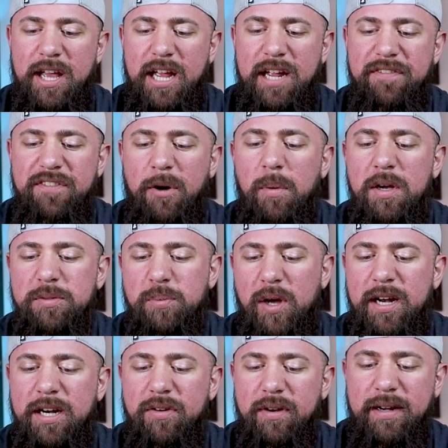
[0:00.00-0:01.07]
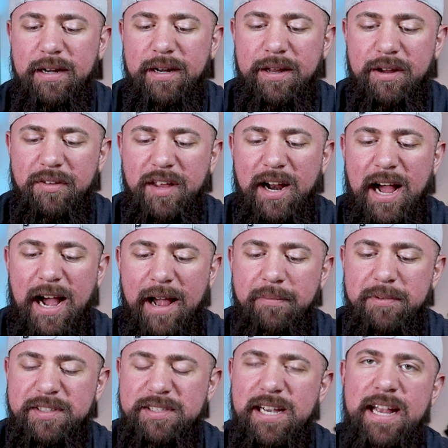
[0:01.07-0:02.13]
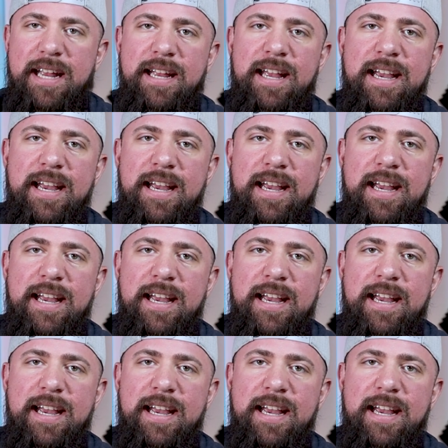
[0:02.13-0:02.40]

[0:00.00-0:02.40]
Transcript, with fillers: If there was one ingredient here that I would say